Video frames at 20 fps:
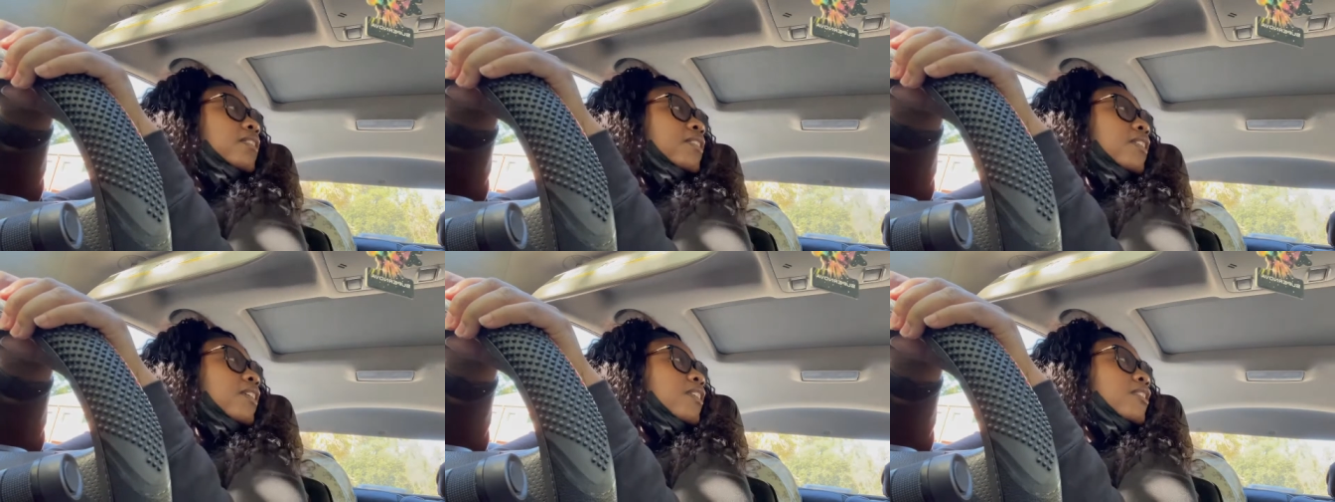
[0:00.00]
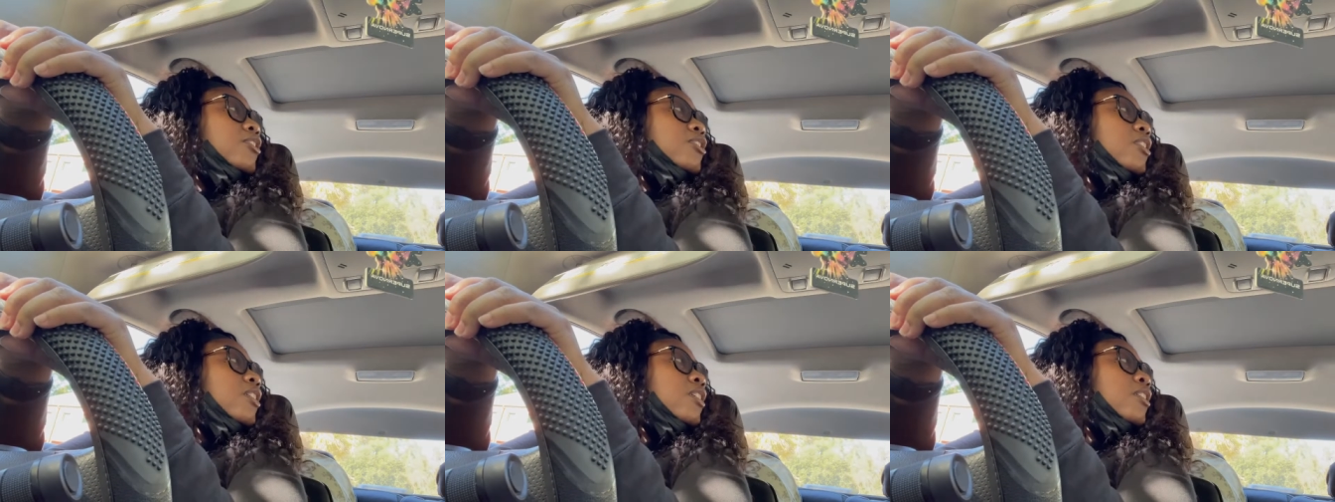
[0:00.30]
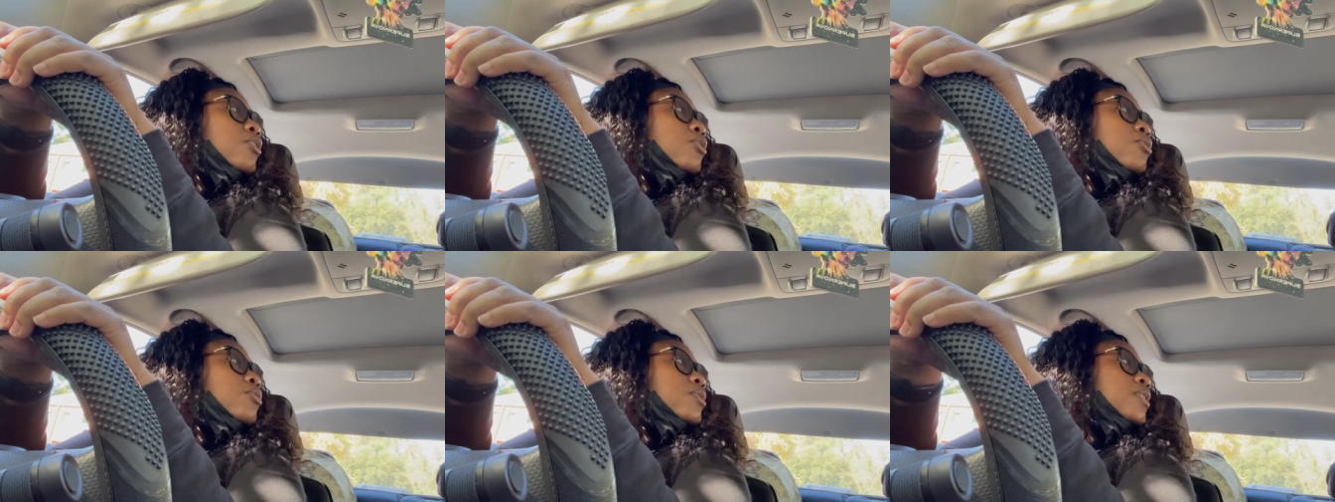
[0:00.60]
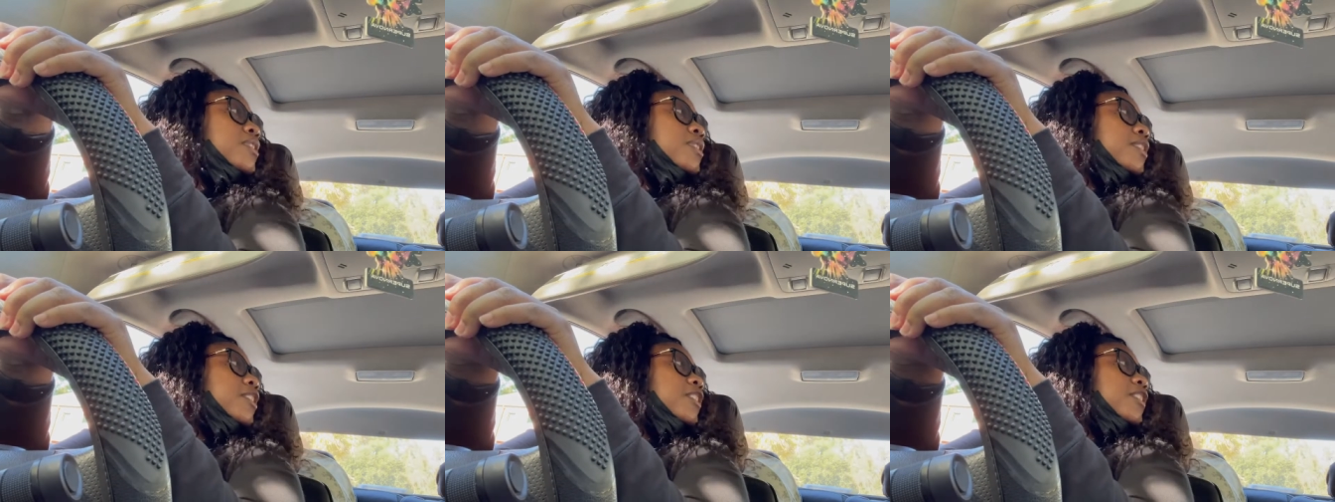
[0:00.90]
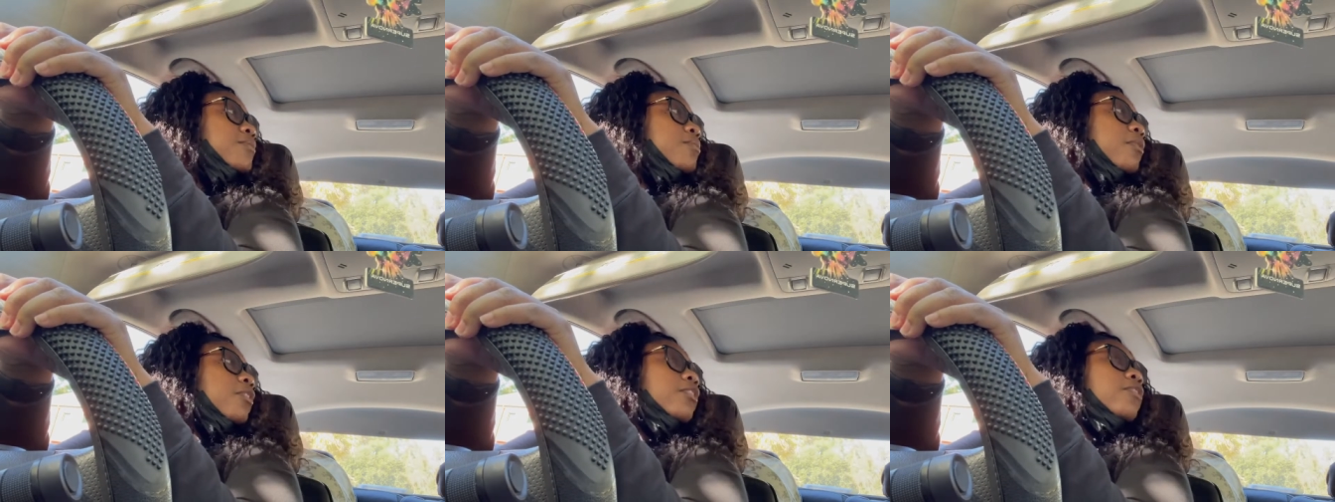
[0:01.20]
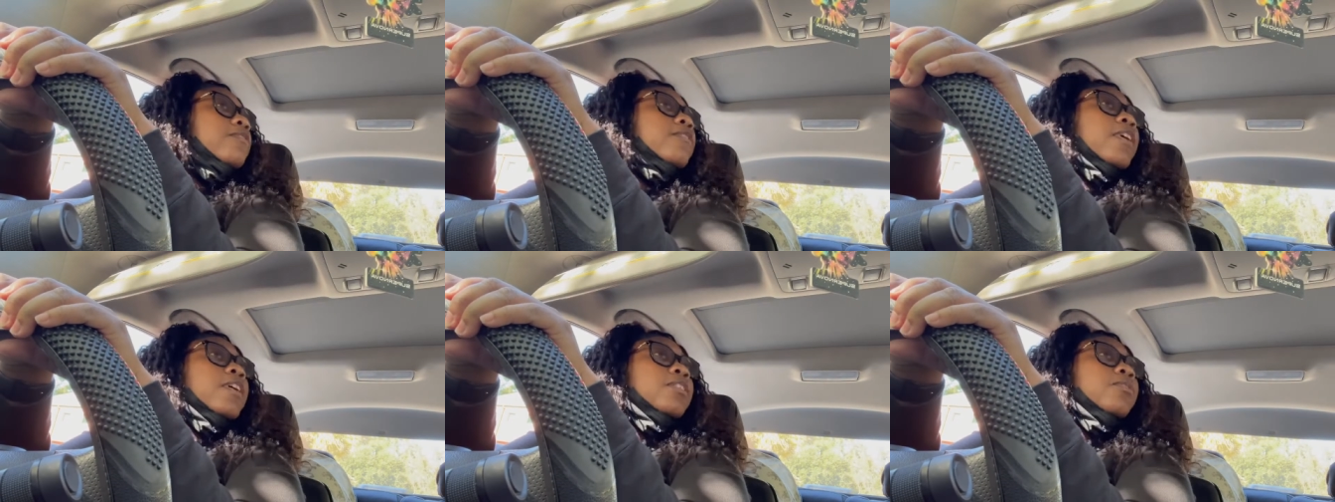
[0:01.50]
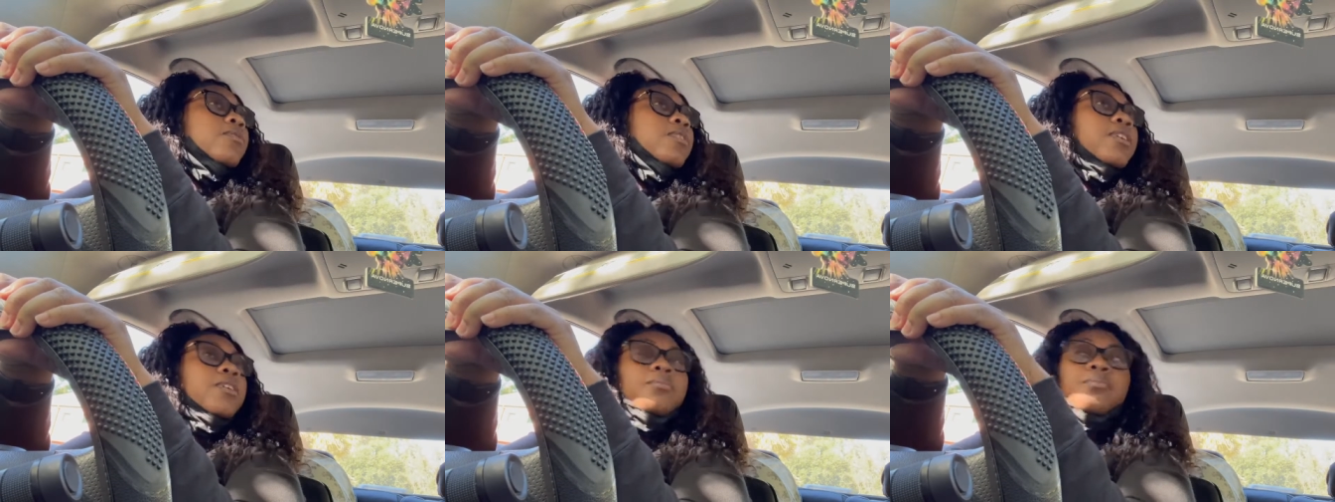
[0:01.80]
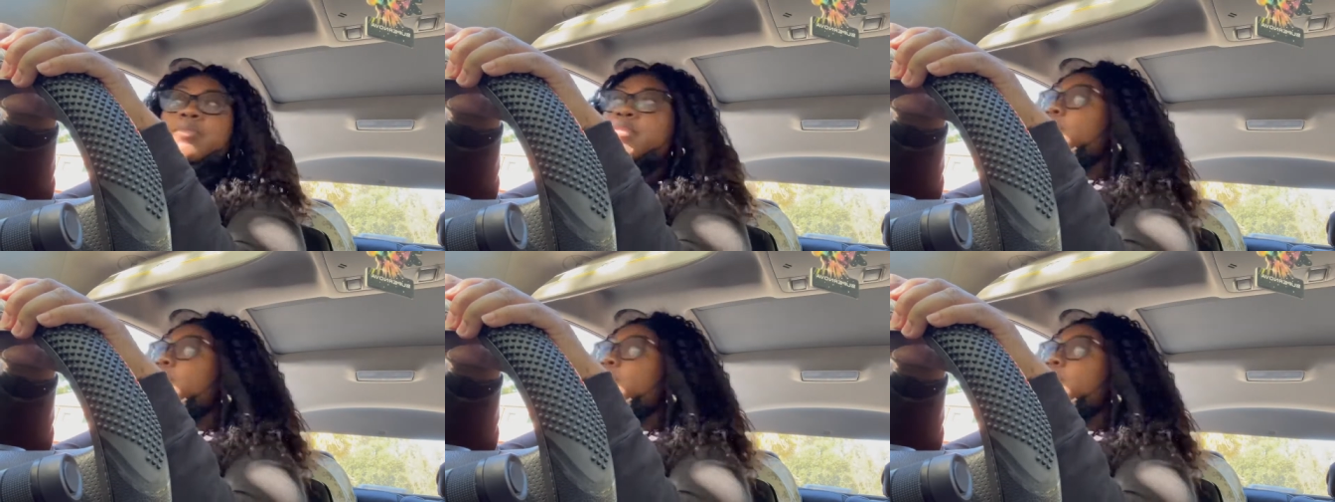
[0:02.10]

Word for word: and then do a six month follow up.